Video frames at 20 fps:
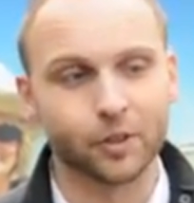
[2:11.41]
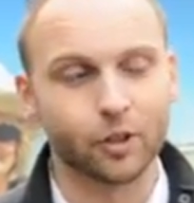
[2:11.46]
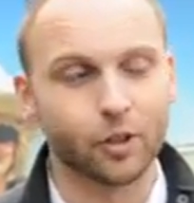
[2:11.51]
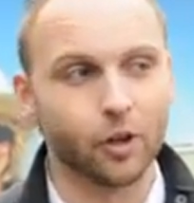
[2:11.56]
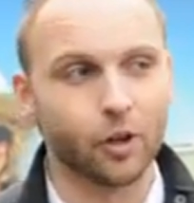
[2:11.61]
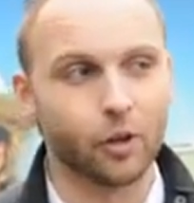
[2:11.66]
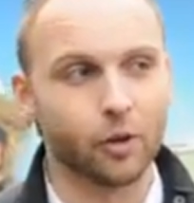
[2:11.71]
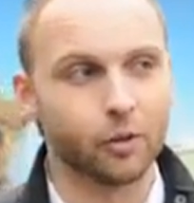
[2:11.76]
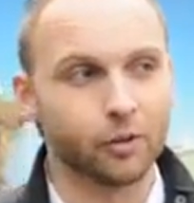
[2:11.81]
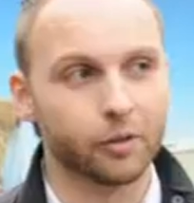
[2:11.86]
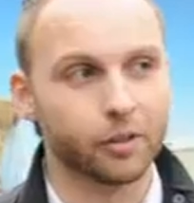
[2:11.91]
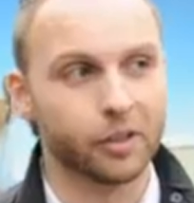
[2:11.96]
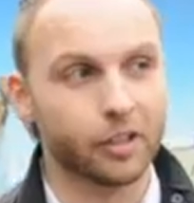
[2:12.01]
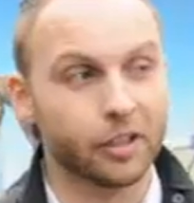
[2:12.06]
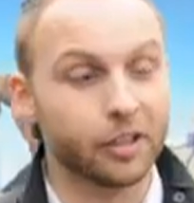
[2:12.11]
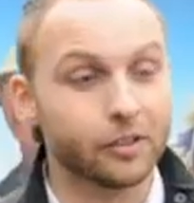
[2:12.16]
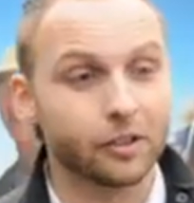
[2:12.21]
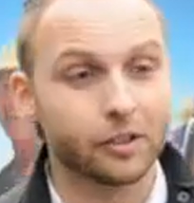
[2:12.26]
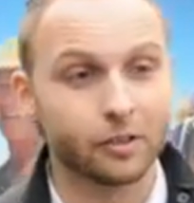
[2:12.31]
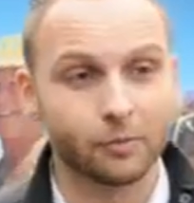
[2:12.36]
So
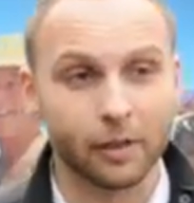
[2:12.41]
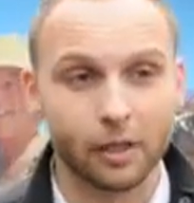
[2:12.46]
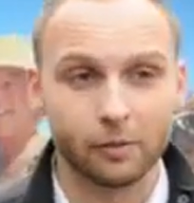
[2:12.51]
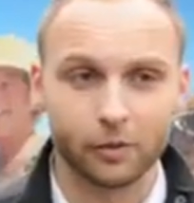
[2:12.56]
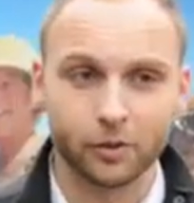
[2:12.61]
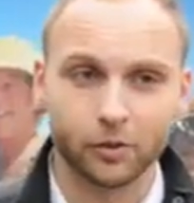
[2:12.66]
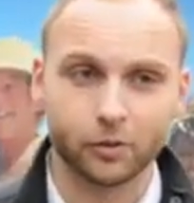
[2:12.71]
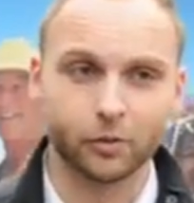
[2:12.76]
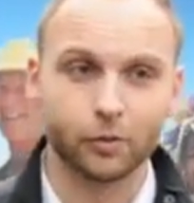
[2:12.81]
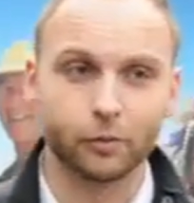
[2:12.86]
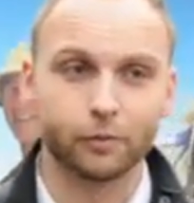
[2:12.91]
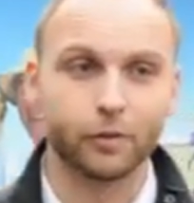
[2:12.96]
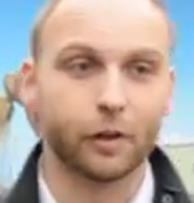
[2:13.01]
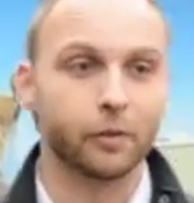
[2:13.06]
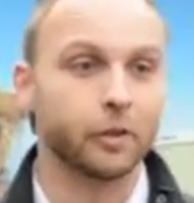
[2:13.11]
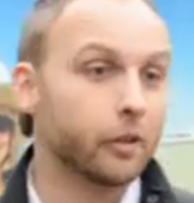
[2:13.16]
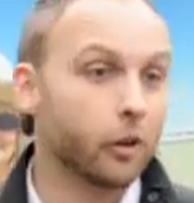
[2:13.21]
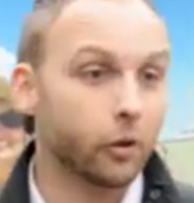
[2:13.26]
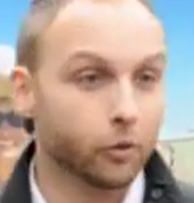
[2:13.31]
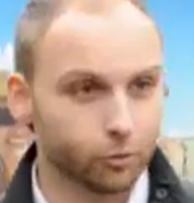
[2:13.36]
the easiest way was to
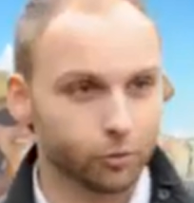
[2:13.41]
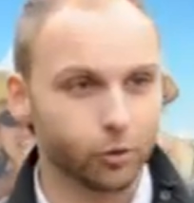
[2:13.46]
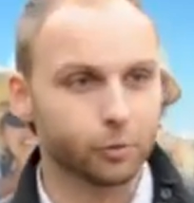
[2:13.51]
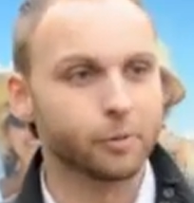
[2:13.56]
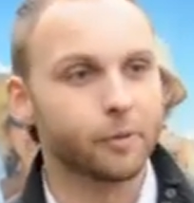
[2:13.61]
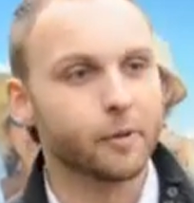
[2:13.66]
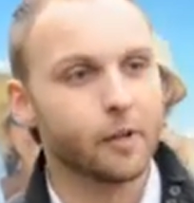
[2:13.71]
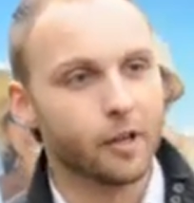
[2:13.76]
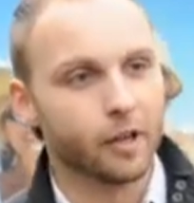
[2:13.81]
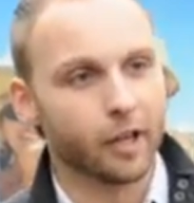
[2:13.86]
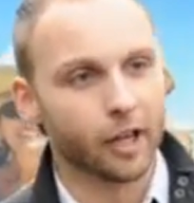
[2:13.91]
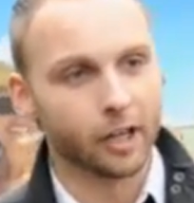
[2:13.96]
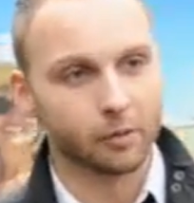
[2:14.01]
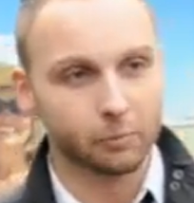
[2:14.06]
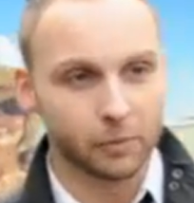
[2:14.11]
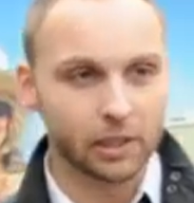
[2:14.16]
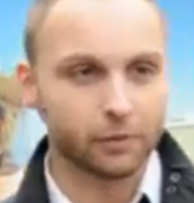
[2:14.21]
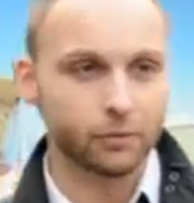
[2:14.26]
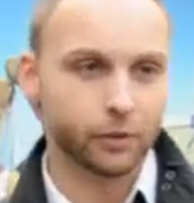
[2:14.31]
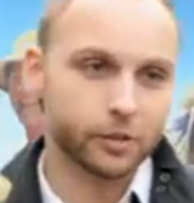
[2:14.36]
found an own group,
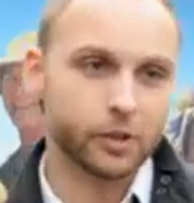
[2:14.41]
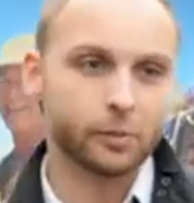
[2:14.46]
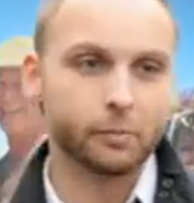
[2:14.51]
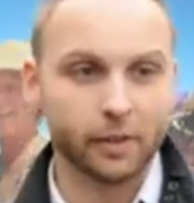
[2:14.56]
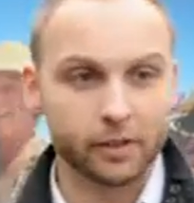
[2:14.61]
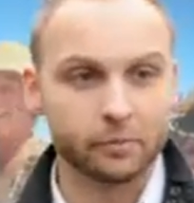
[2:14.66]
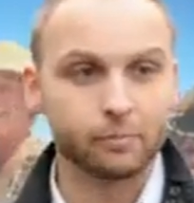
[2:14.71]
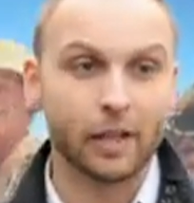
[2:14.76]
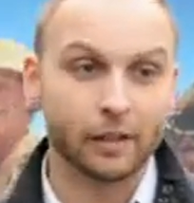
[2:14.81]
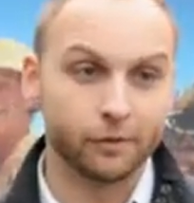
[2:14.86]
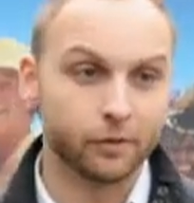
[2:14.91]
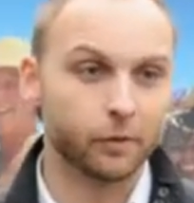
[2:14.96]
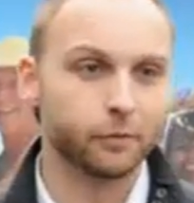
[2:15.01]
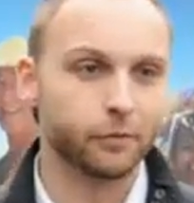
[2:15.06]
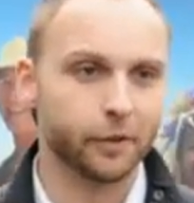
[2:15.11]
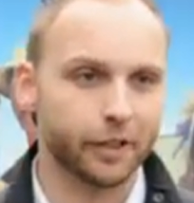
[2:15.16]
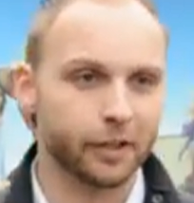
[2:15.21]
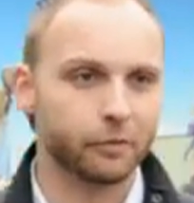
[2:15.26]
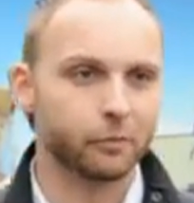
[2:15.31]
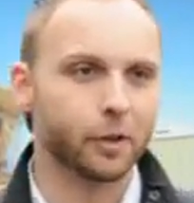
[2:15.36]
and Meetup was the best
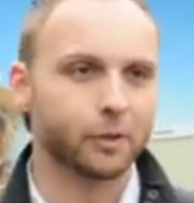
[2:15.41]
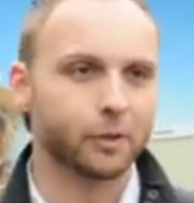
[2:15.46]
platform for that